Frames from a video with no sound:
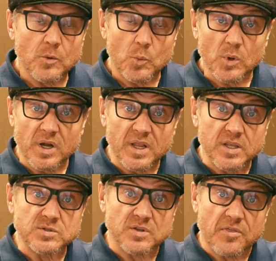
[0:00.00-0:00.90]
We're going to
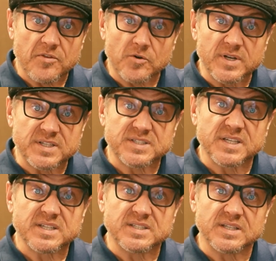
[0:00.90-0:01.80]
use a
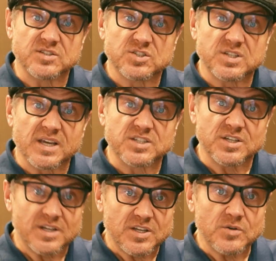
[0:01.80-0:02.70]
36-inch
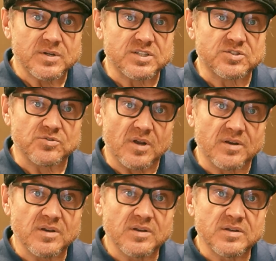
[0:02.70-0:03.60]
section of UniStrut
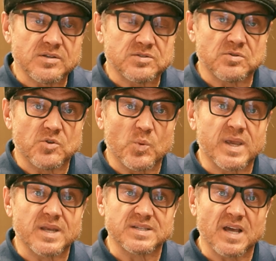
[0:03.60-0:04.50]
so that we
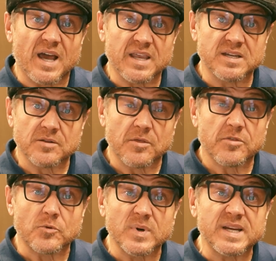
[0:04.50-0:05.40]
can tie into
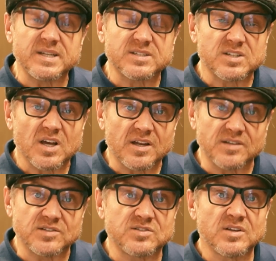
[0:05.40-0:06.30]
3
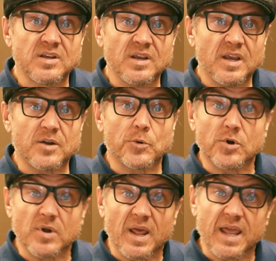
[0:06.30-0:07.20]
studs in
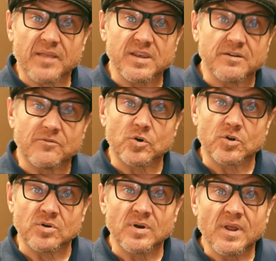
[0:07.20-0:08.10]
order to hang the
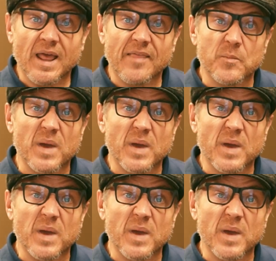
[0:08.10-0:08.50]
inverter and the